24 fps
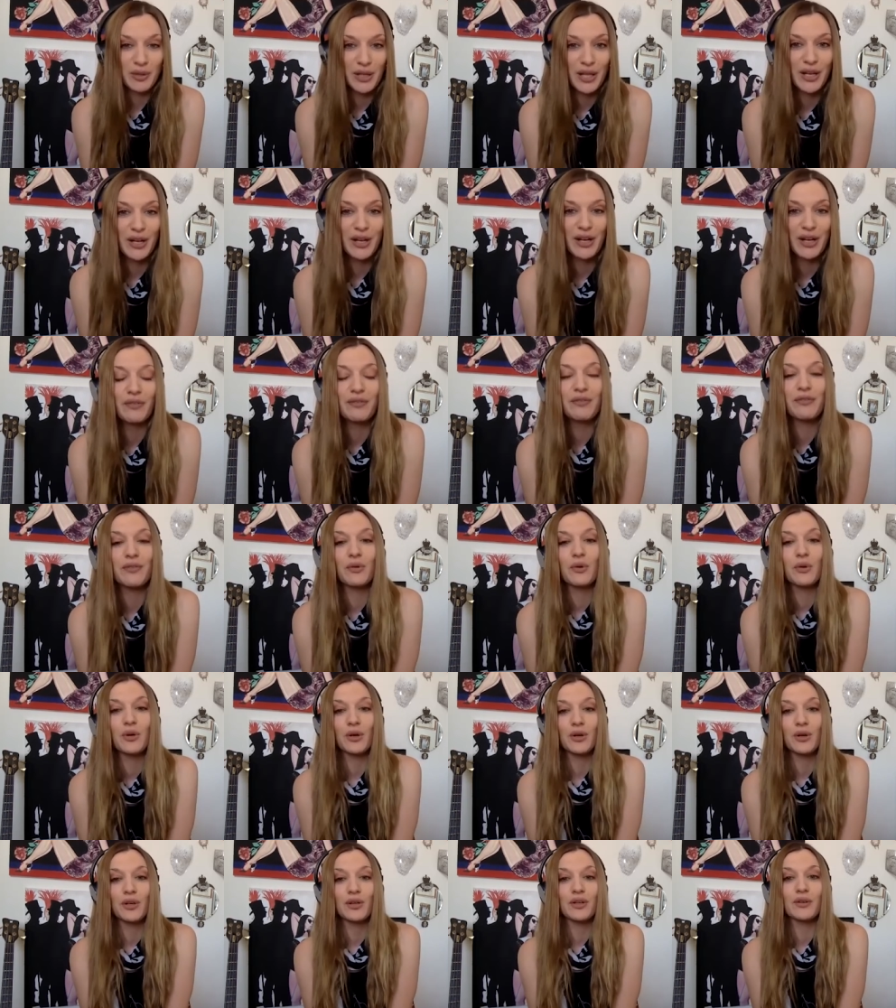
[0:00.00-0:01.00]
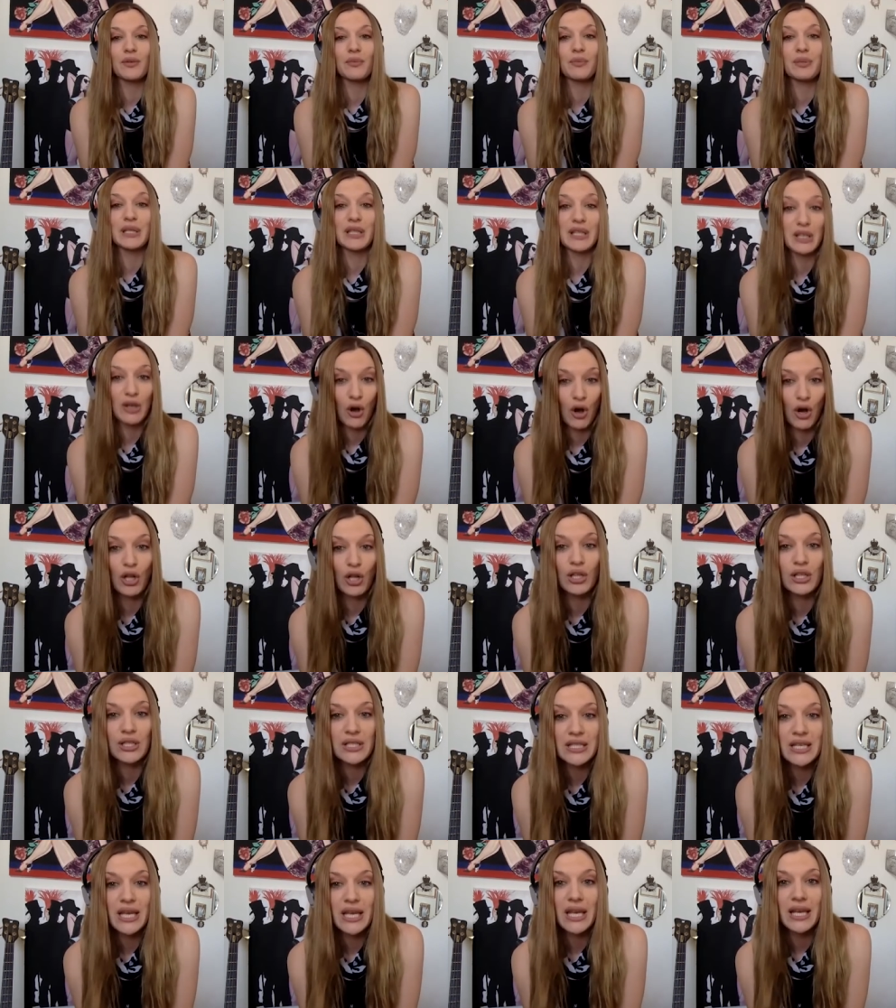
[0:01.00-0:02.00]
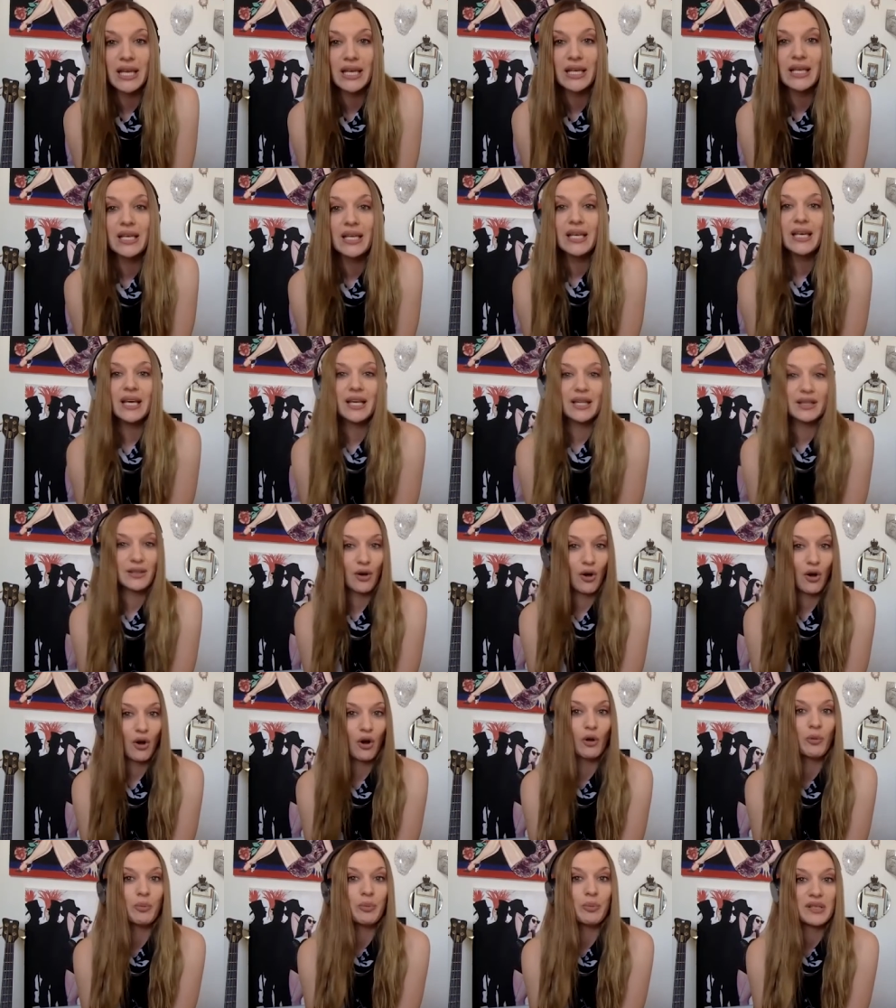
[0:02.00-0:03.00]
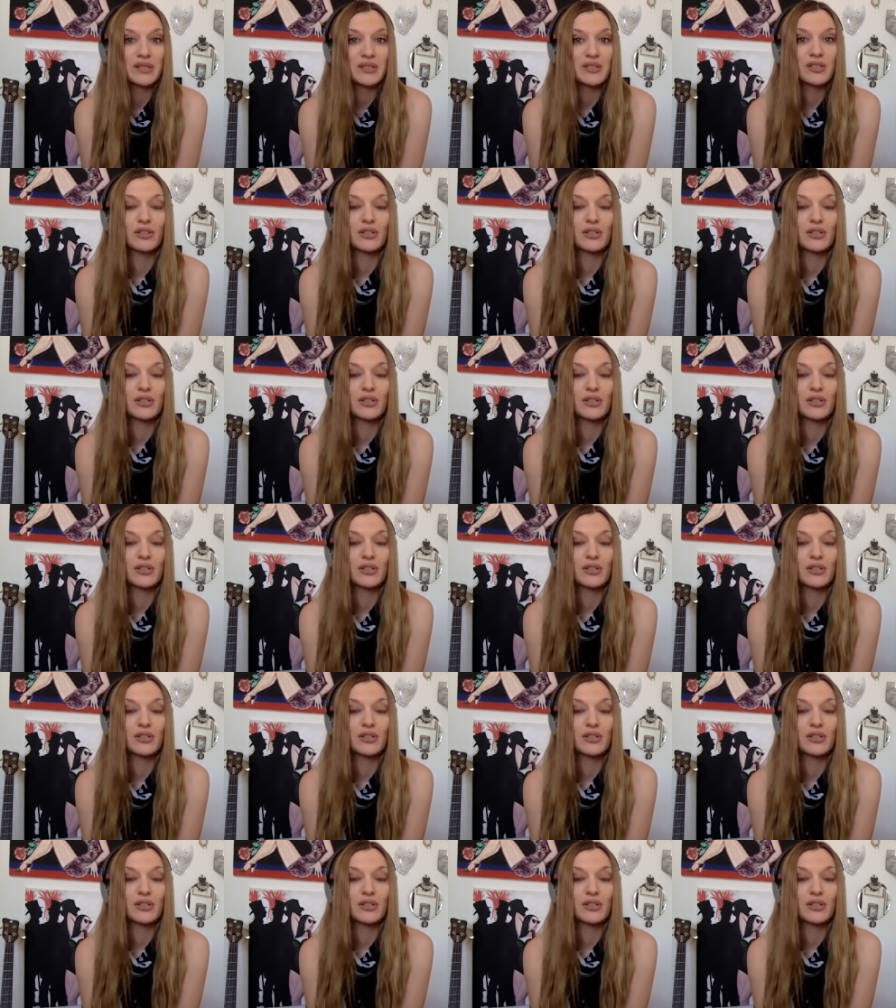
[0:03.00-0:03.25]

player for Billie Holiday and the harpist.